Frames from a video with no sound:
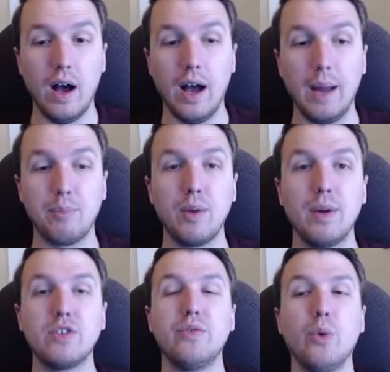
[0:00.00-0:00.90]
It
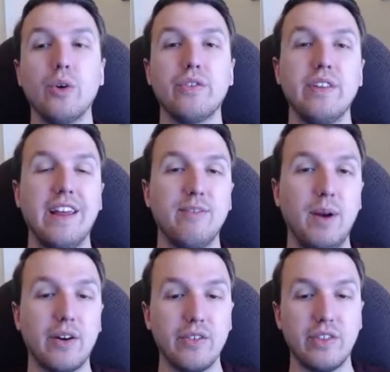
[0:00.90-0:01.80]
pretty much forced the Native
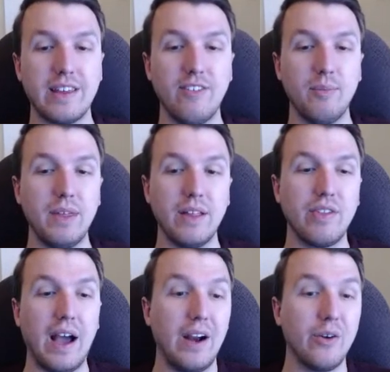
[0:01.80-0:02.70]
Americans to give up the
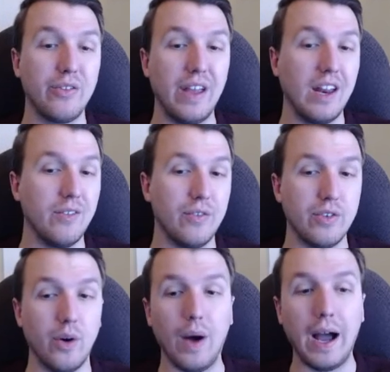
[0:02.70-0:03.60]
entire state
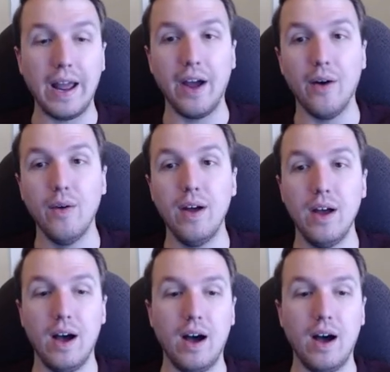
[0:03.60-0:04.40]
of Ohio,